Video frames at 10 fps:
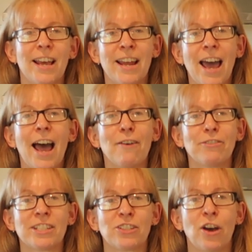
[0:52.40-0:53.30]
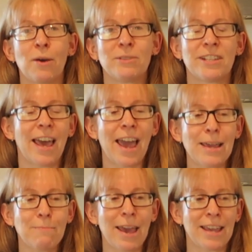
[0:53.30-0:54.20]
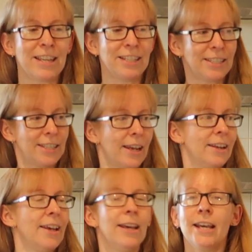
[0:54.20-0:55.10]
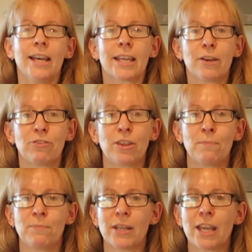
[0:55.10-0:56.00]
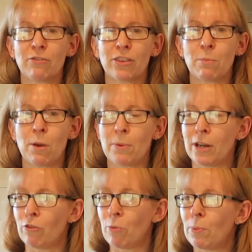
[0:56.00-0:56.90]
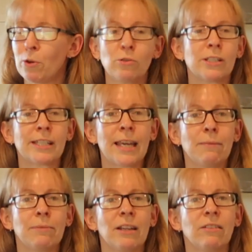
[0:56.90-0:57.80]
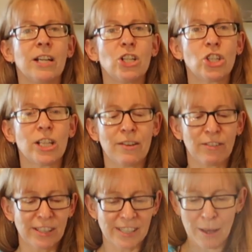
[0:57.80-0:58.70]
at harvest time to the haymakers to give them a bit of a boost, keep their energy levels